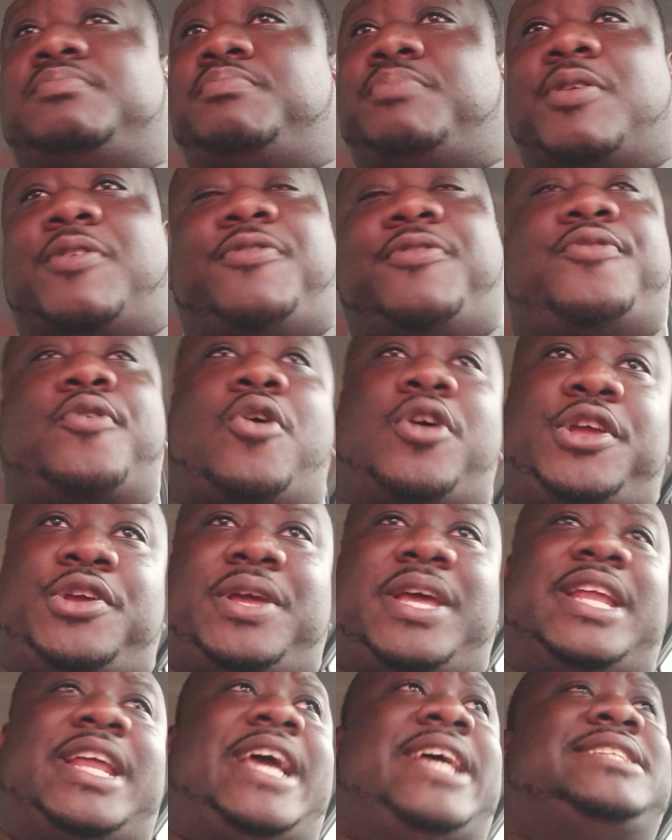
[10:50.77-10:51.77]
before you
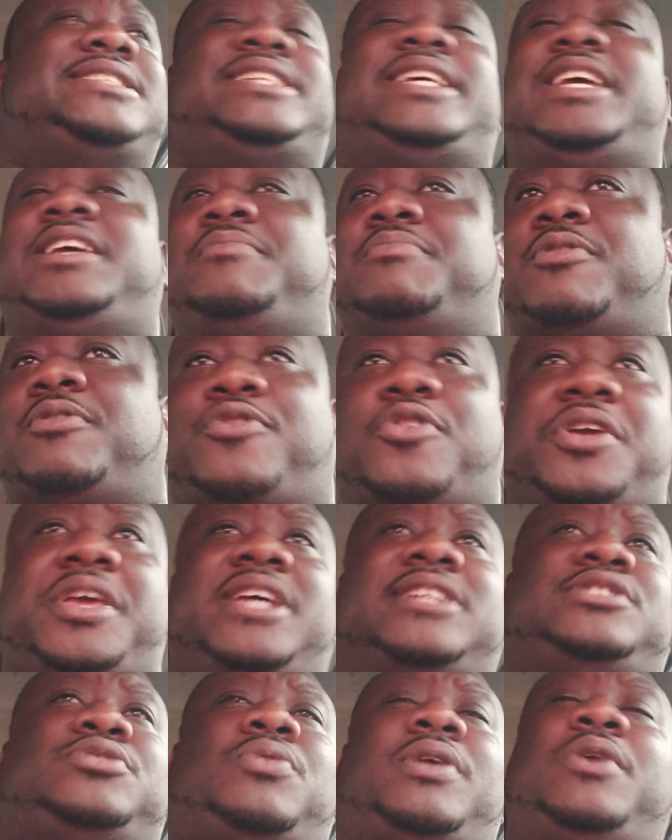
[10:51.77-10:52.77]
hit 18, before you
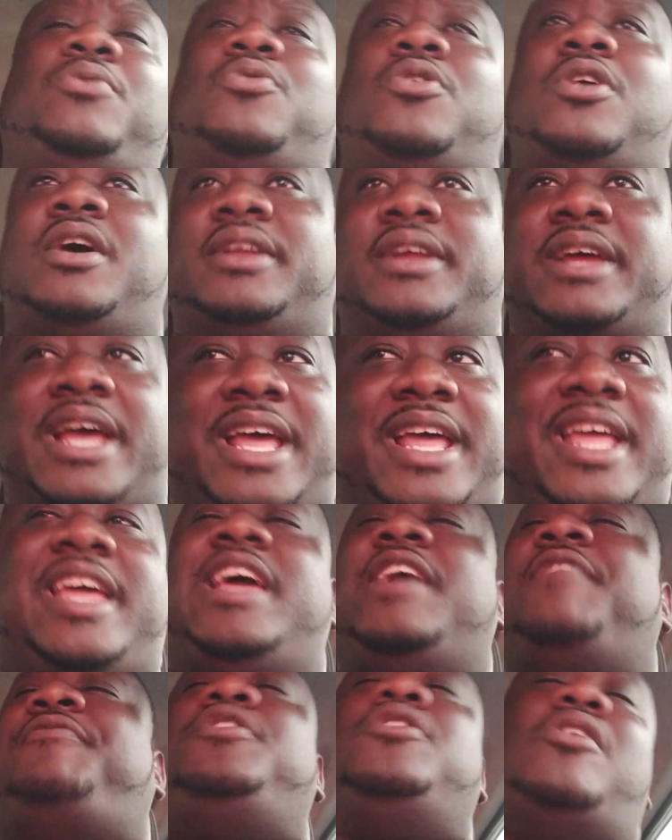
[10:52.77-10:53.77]
hit 21,
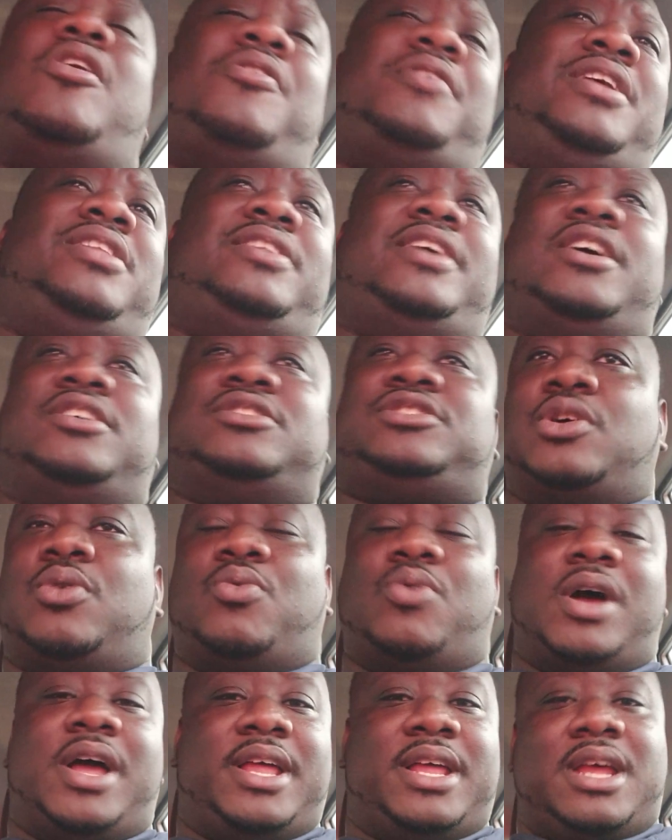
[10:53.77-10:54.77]
if you're already there, so
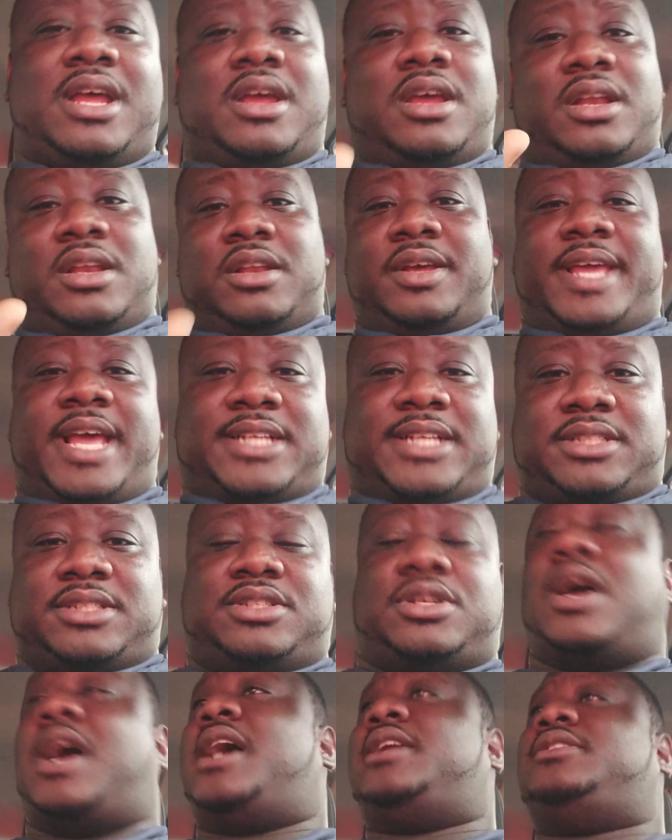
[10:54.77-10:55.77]
what? Look at
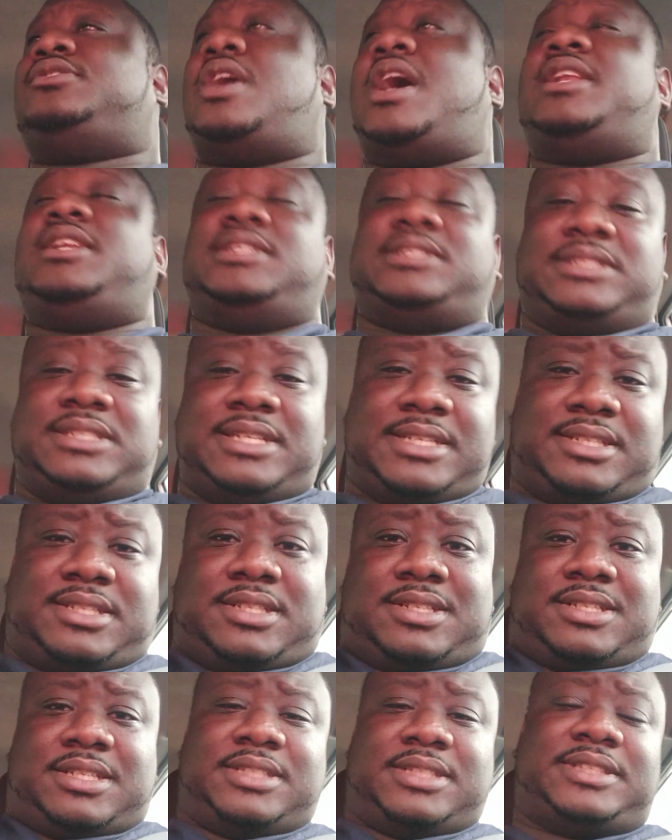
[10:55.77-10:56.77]

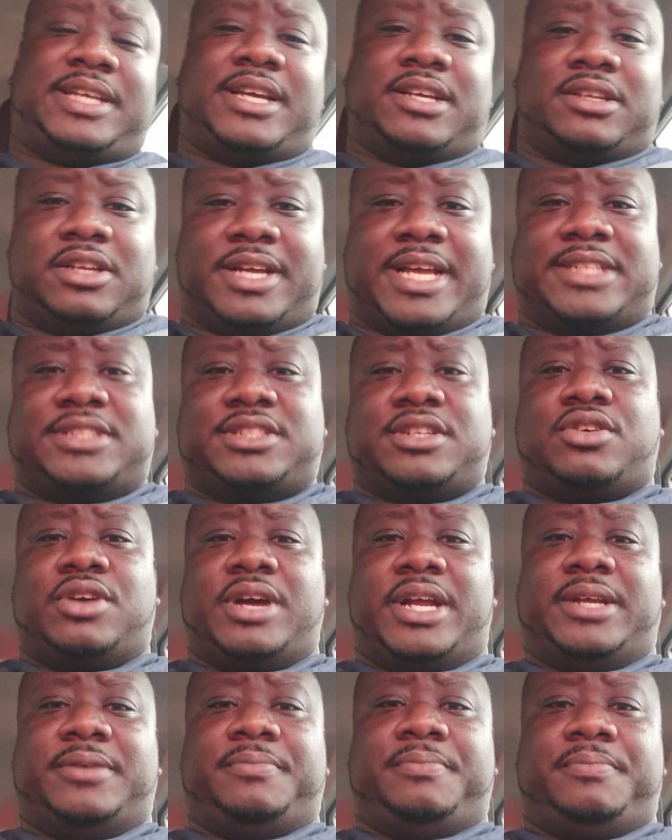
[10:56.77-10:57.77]
let's take a look at your
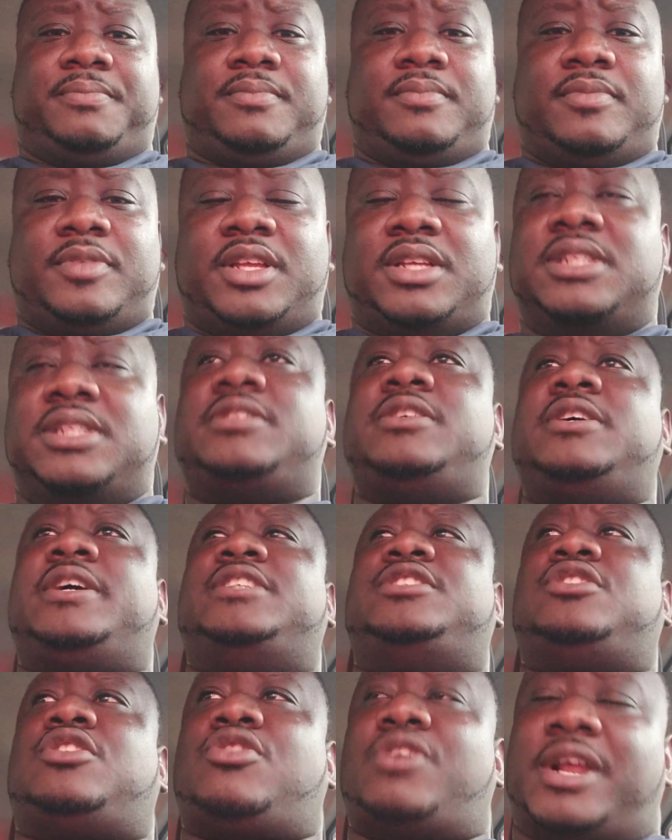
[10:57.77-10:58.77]
credit. Let's look
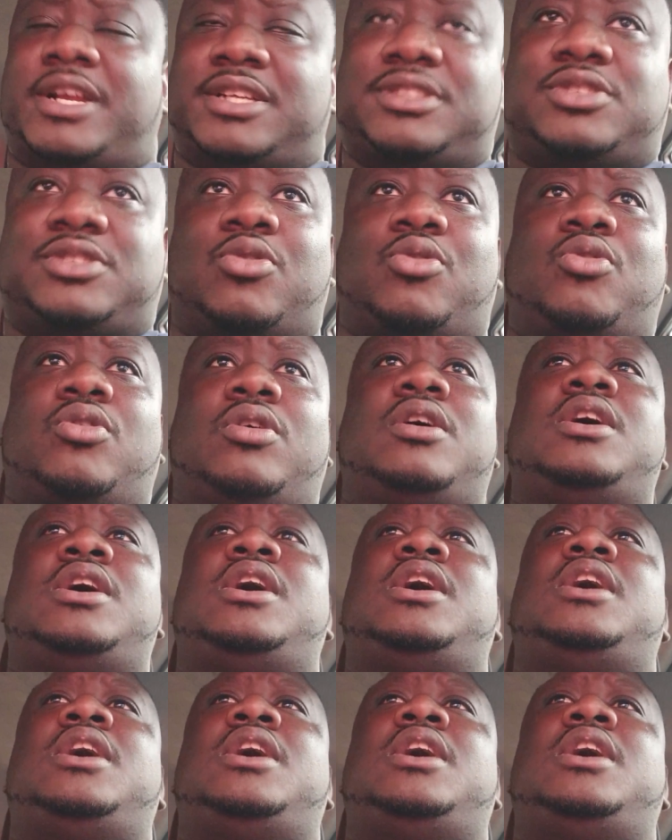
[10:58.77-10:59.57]
at your credit score.